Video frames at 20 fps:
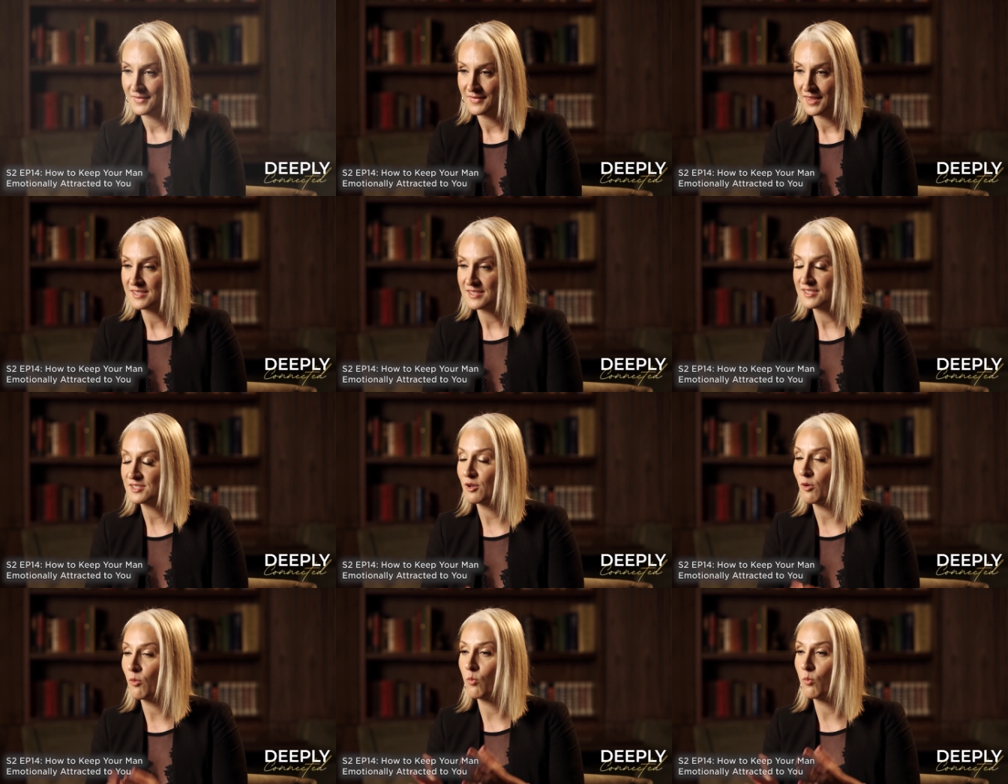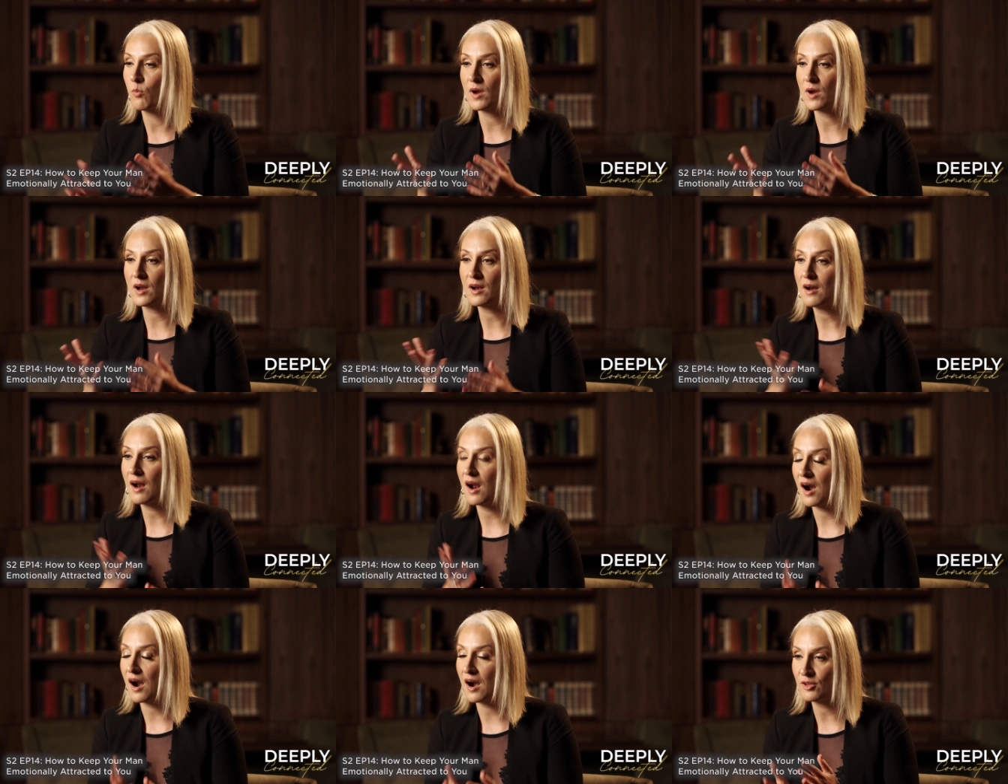So
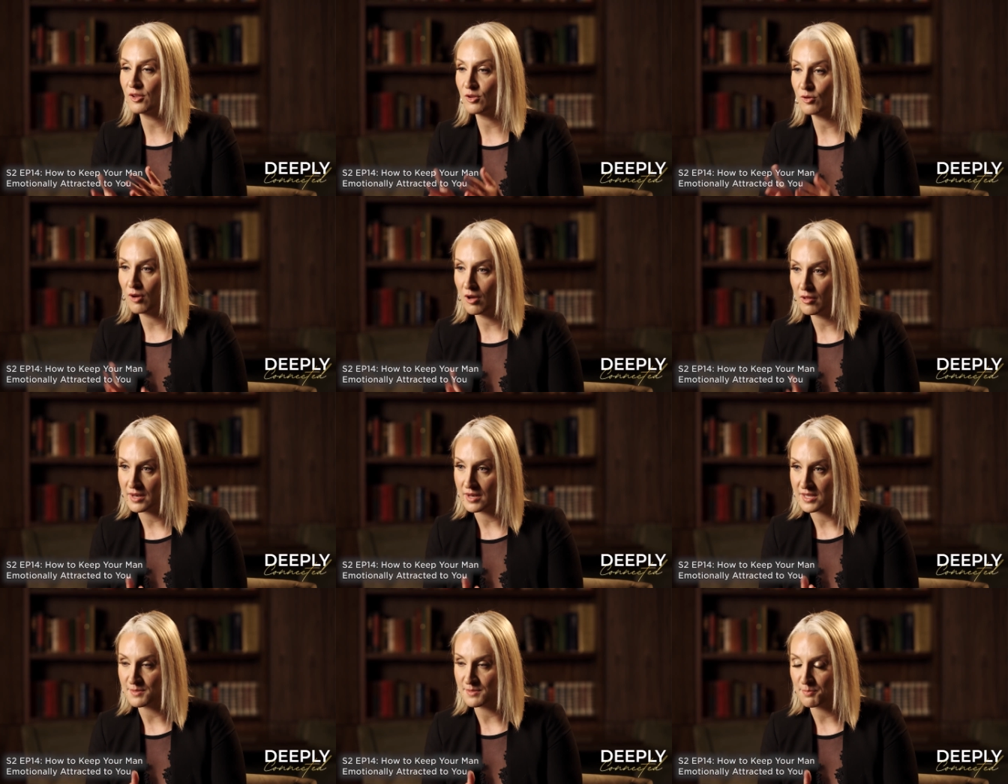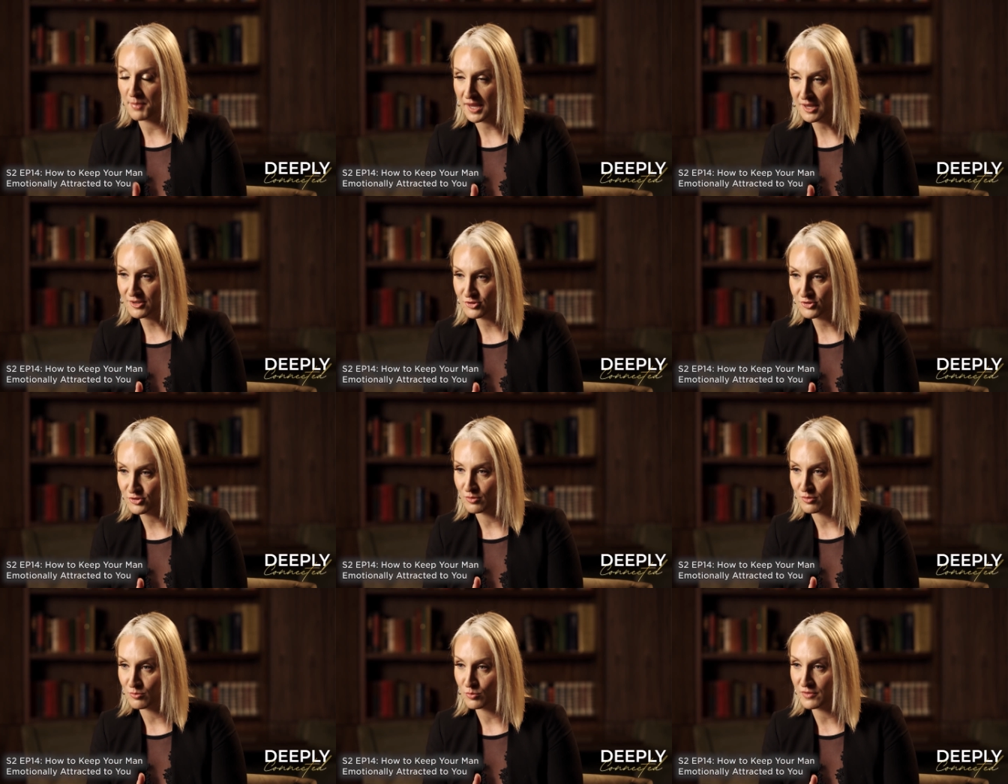where are you on a
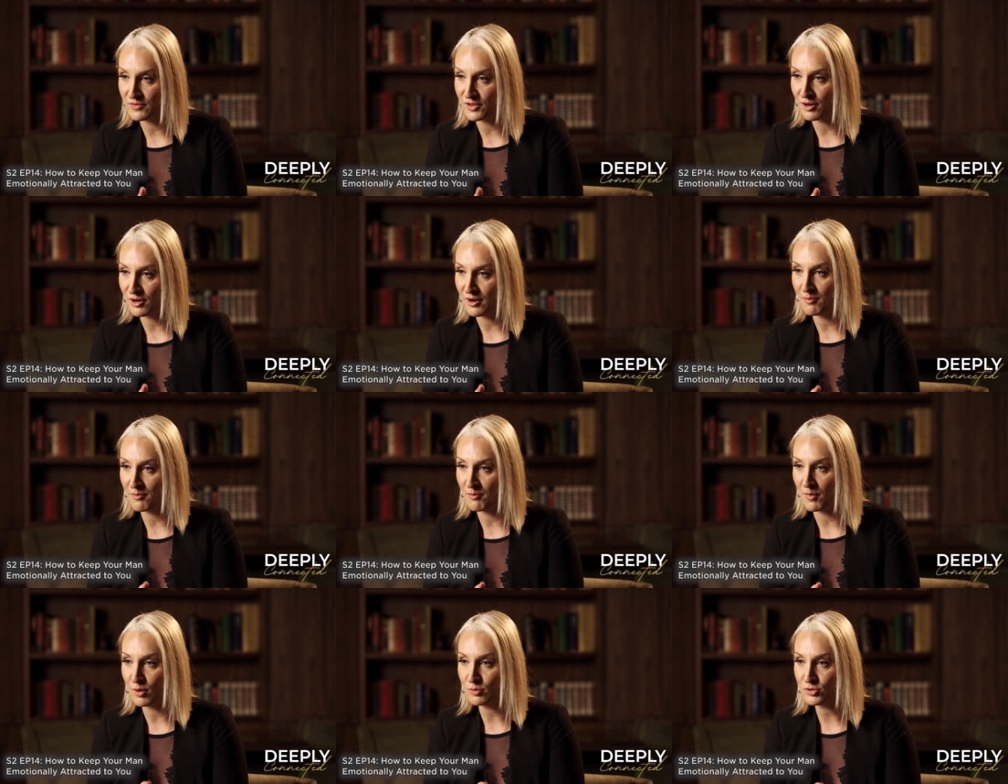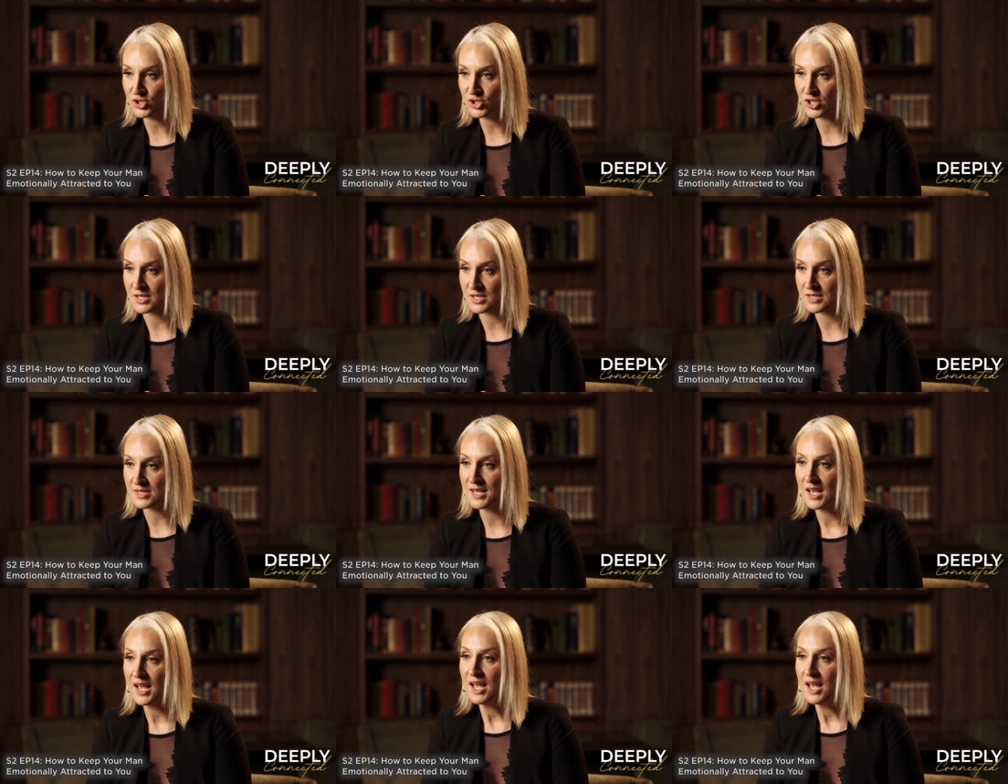spectrum with your
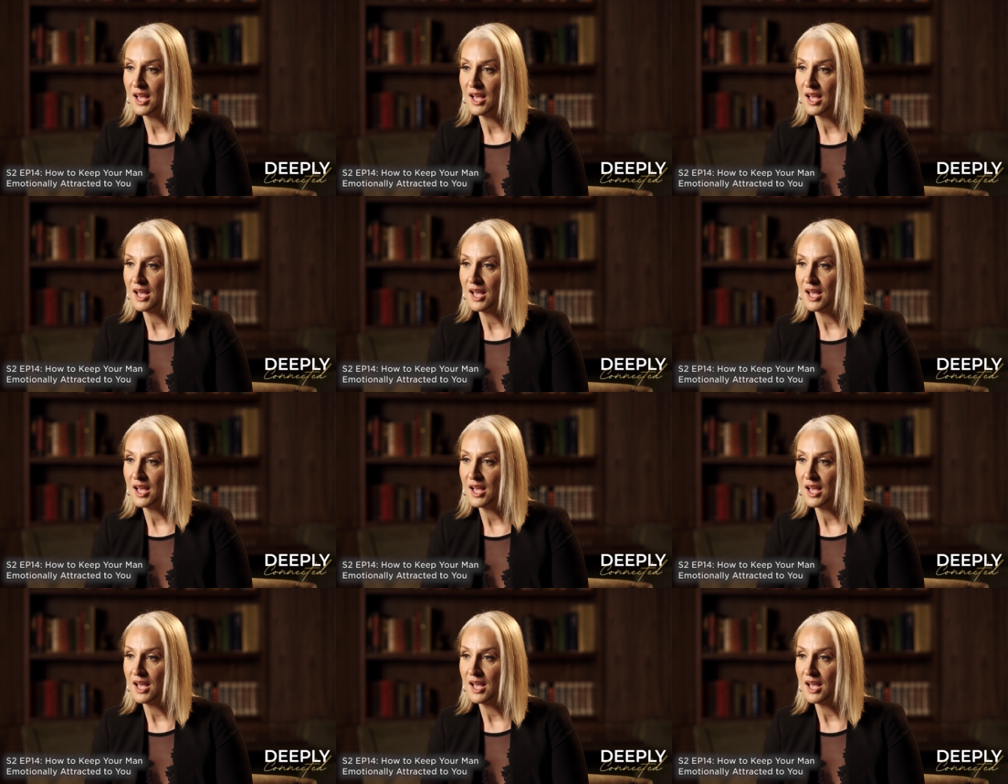emotions?